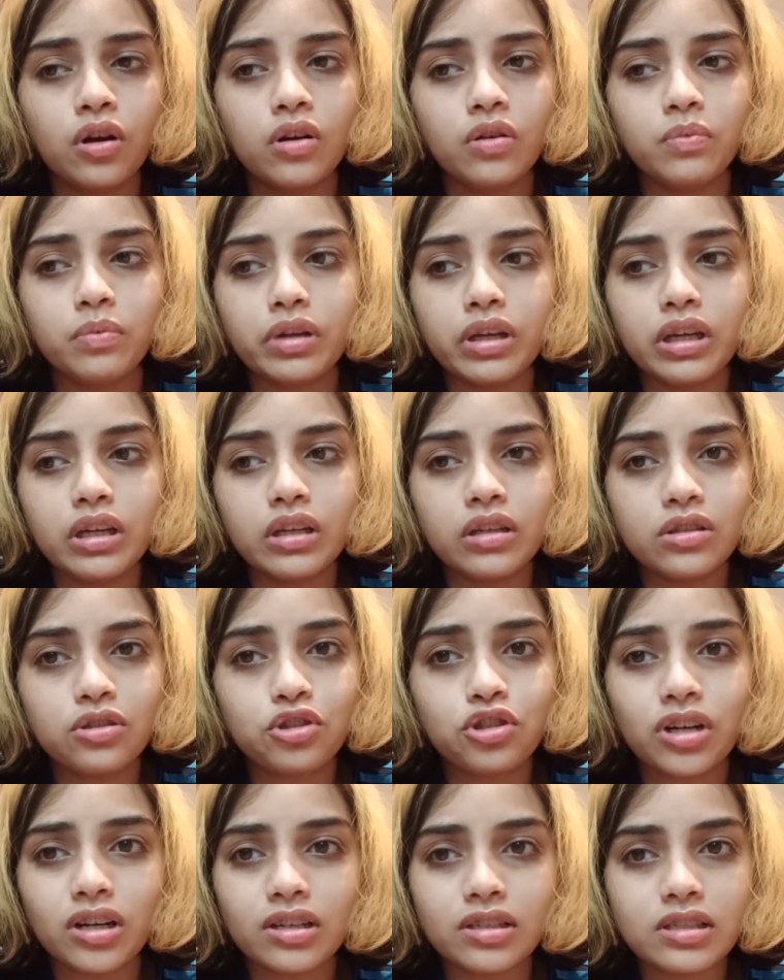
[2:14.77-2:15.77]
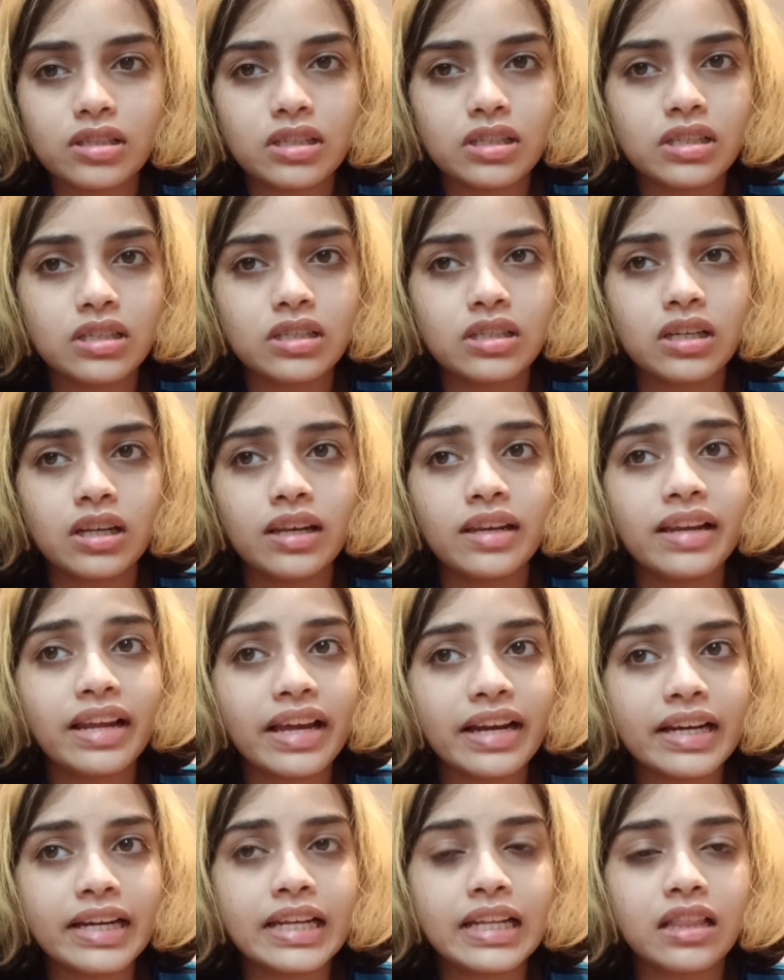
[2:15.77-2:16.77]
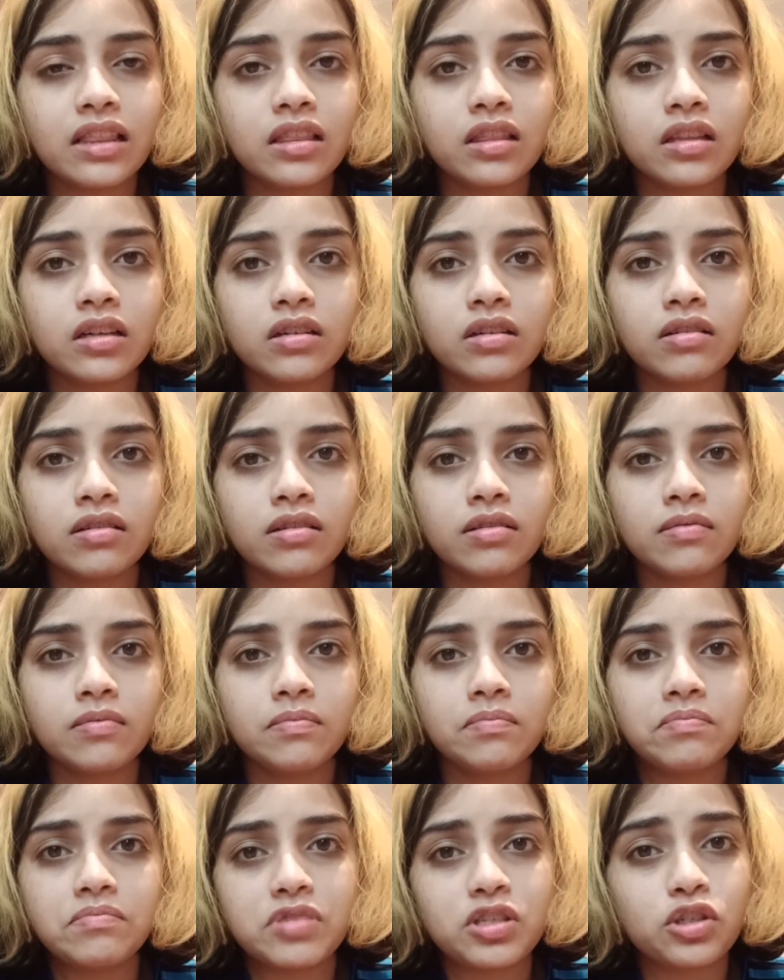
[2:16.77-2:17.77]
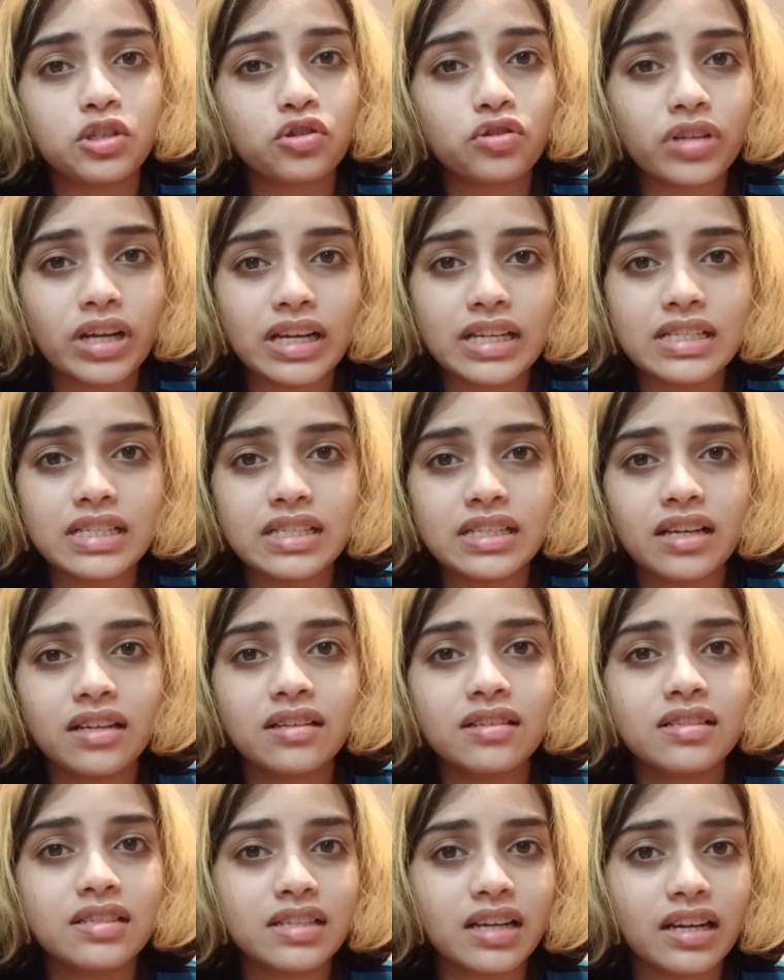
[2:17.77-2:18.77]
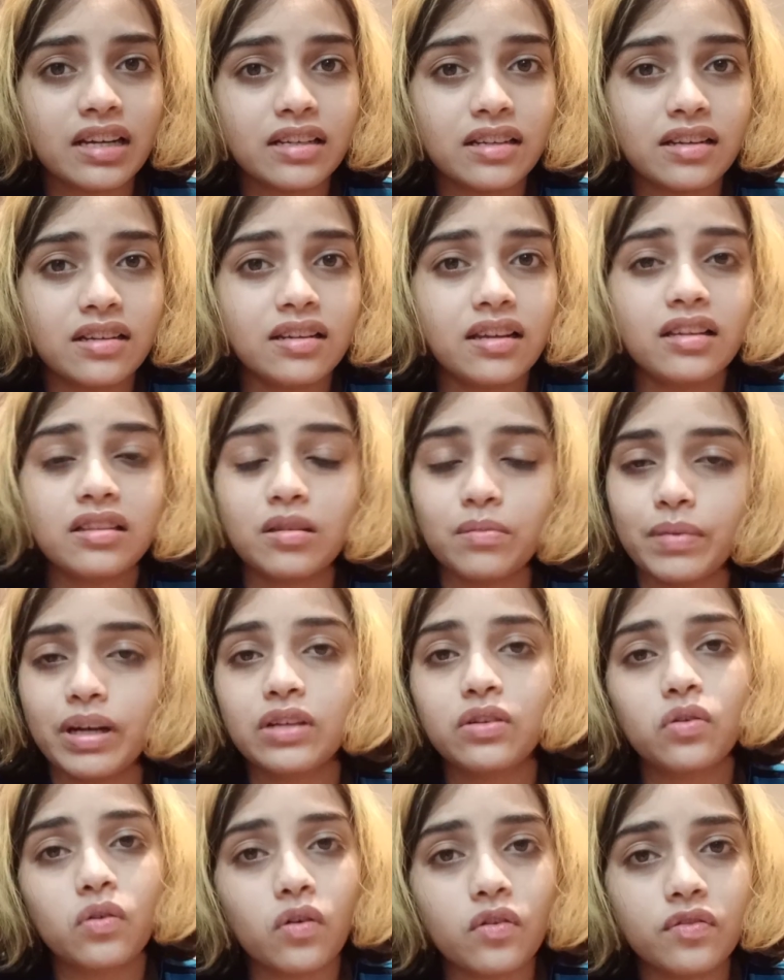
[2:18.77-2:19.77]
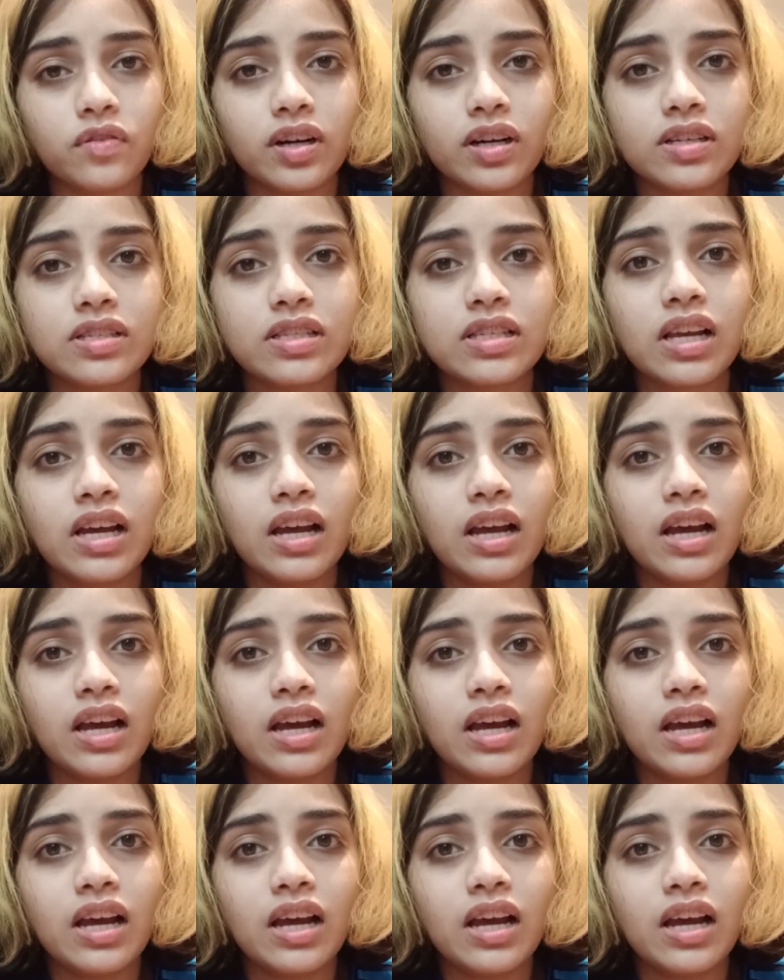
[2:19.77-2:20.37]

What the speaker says: We just let the stress and anxiety take the better of us,